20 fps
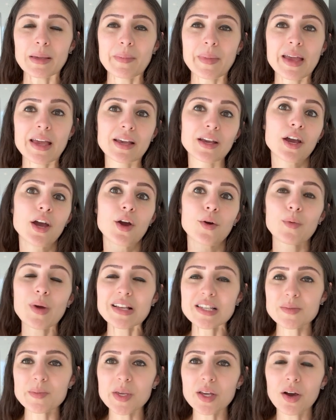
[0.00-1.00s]
make
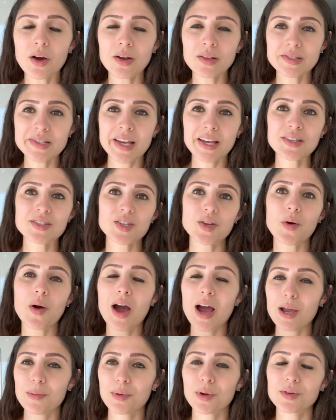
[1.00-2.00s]
recipe content, so
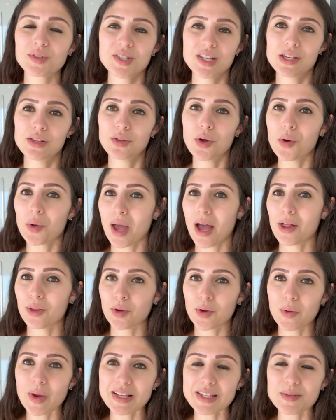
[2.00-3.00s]
high protein, low
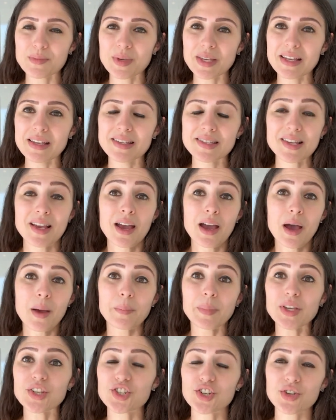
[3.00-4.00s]
calorie recipes.
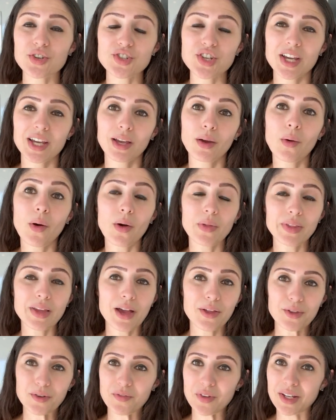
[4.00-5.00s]
Be sure to check out all the
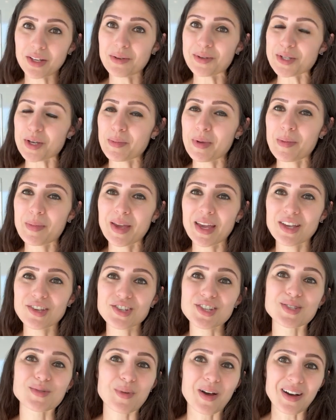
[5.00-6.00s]
other videos on my page
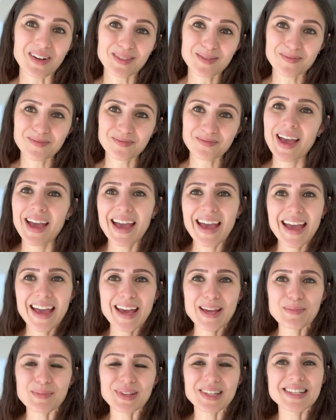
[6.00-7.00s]
as well.
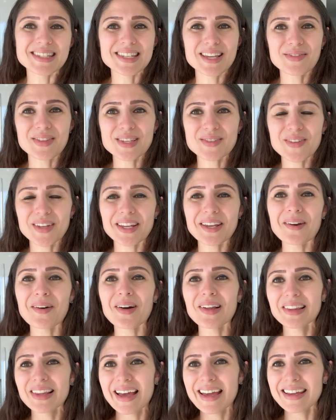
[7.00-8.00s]
And please give this video
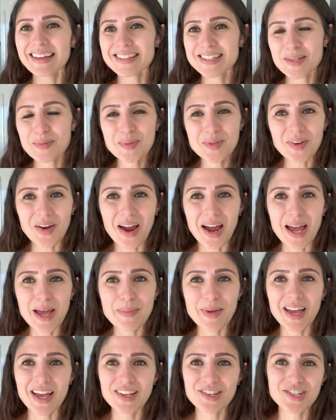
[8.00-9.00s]
a like,
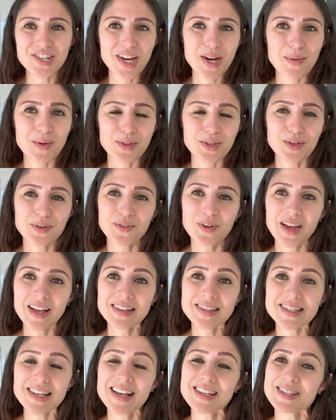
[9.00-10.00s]
subscribe, and share it with your
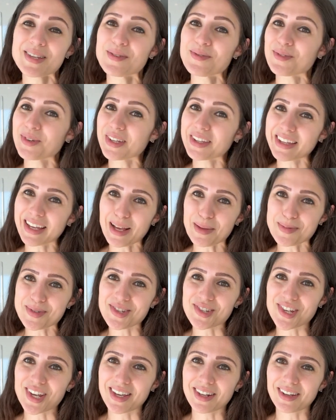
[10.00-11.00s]
friends as it really helps
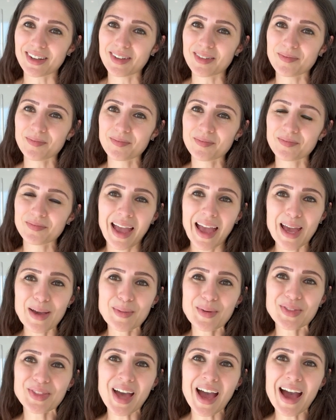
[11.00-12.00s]
the channel. And
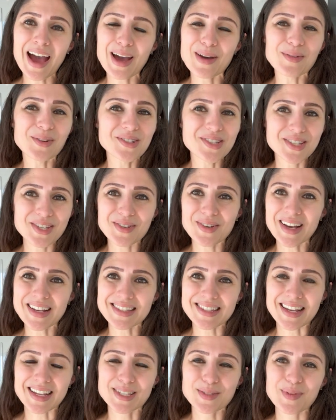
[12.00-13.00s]
with that, I will see you
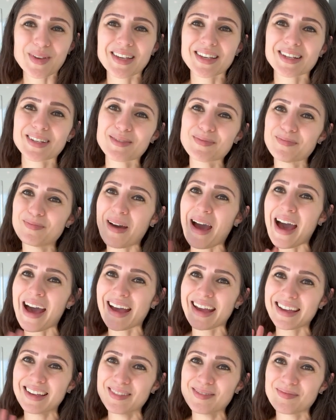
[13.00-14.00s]
guys next week.
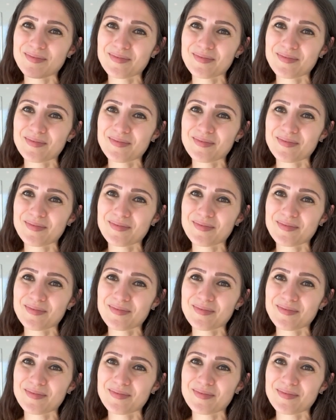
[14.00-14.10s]
Bye.